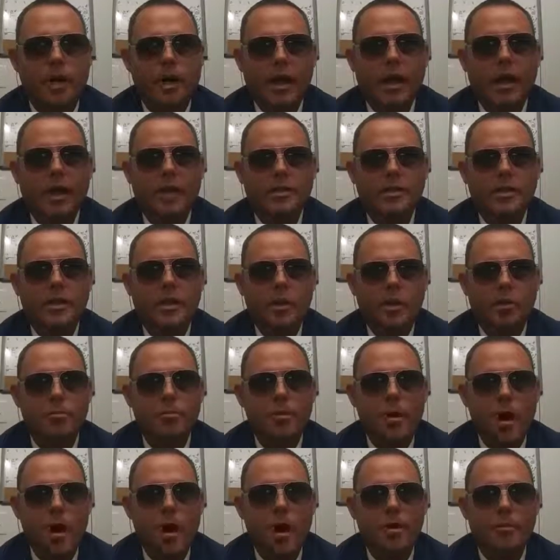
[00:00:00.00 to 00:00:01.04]
actually her
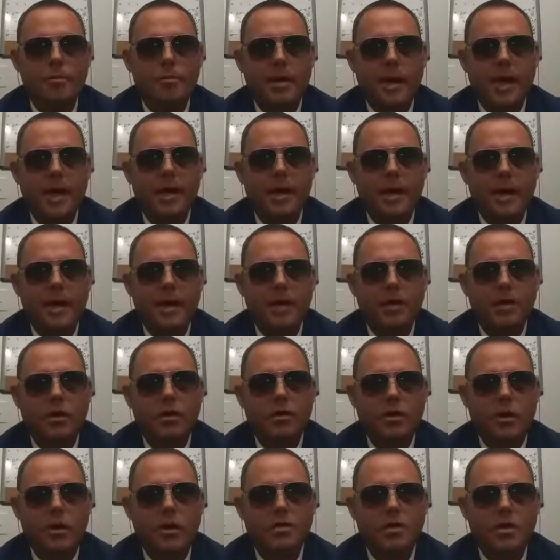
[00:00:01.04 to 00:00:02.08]
mom had a
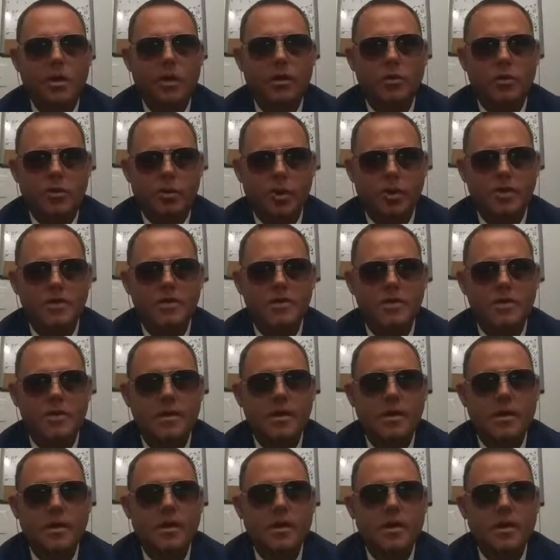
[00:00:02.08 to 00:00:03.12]
crush on Chris.
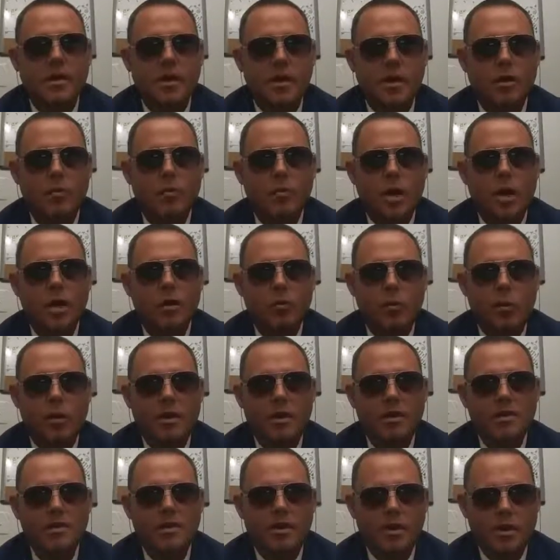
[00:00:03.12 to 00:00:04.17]
Her mom
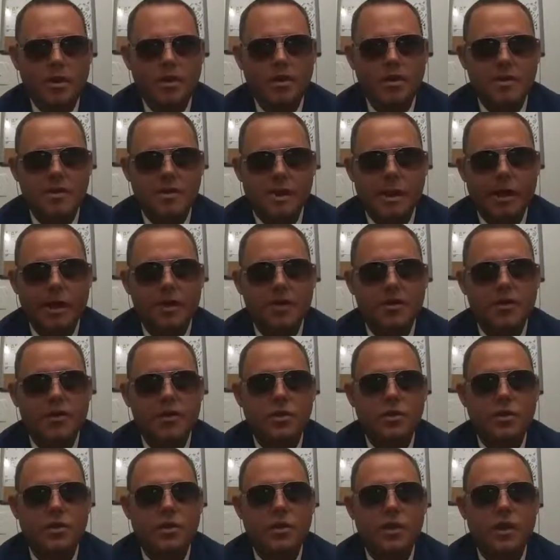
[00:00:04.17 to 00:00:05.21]
was Chris's age,
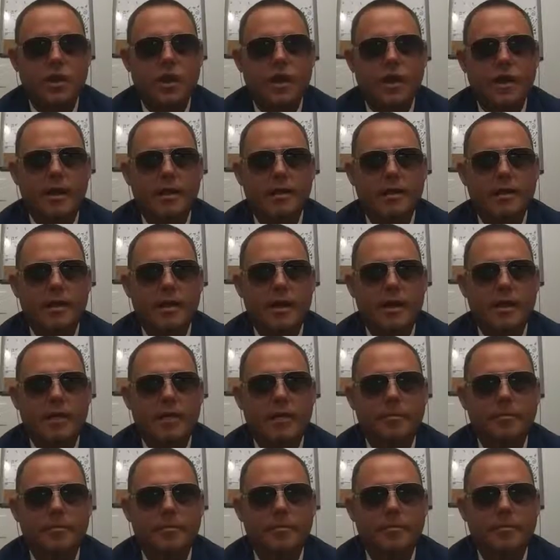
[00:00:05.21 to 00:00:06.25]
and
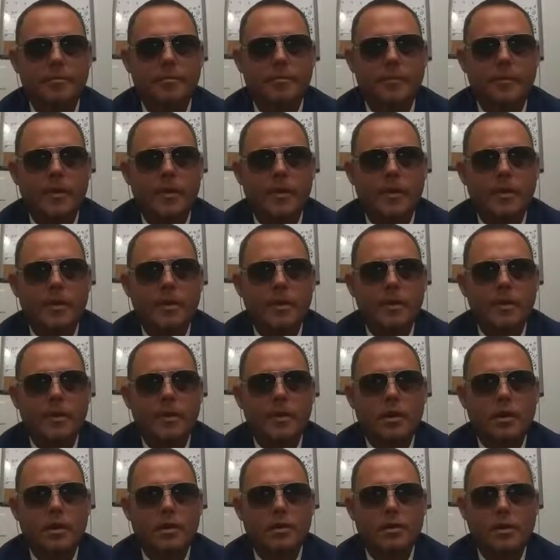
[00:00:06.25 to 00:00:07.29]

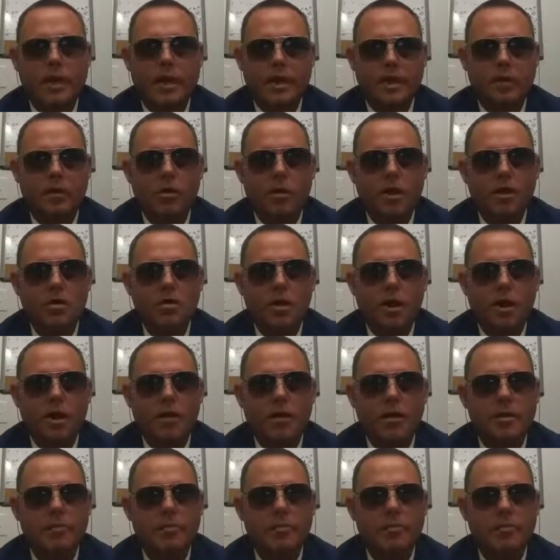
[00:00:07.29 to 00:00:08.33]
you know, she had a crush on
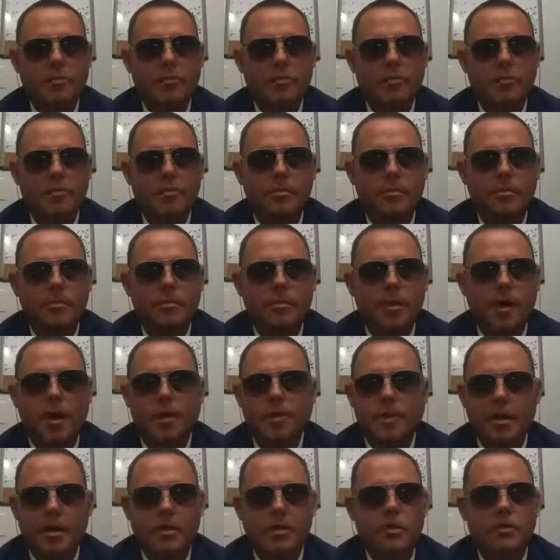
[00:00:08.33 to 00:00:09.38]
him, saw
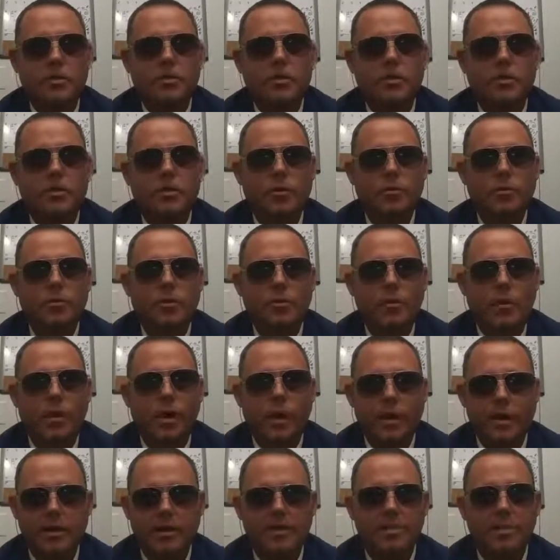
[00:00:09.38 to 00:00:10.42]
him on YouTube,
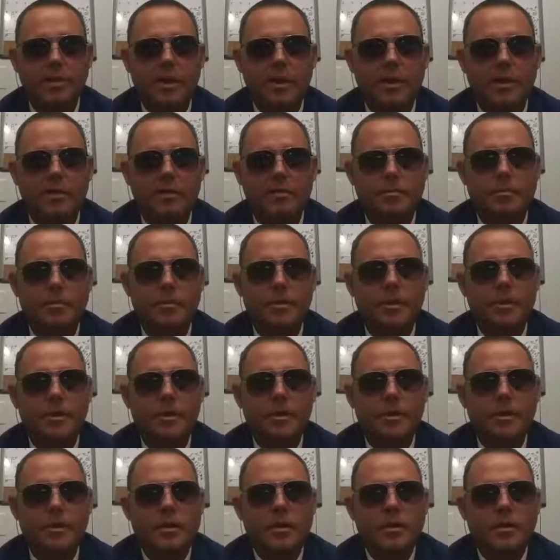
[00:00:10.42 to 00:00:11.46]
wanted to meet him,
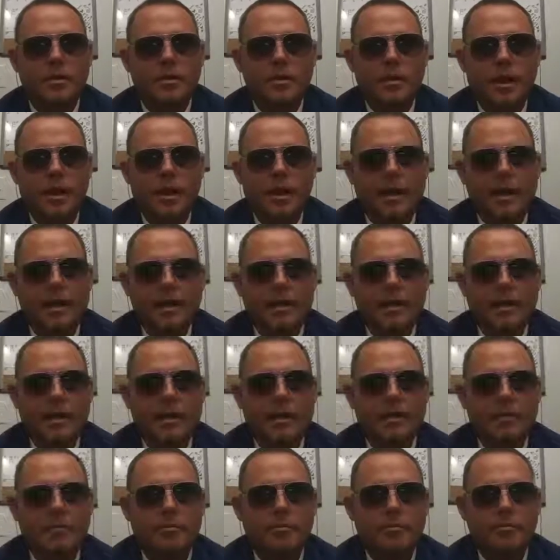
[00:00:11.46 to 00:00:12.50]
and
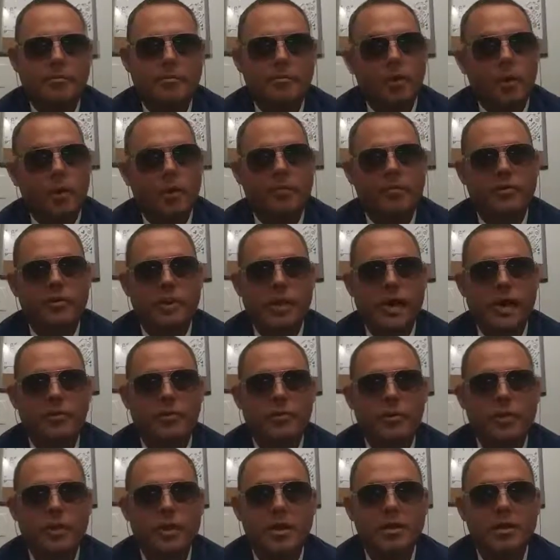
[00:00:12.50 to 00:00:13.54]
hopefully
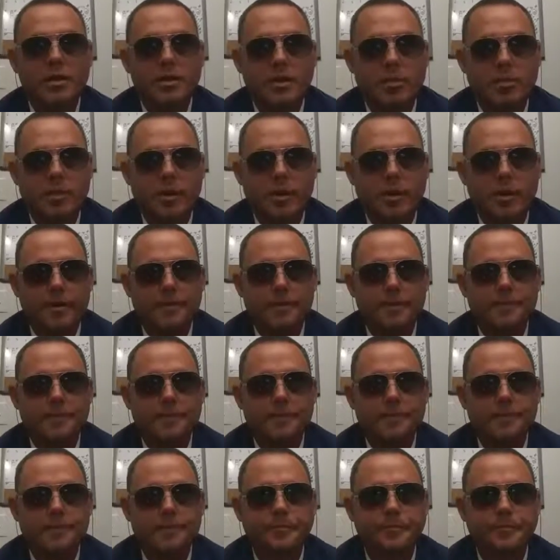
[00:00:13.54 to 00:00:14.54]
have a relationship with him.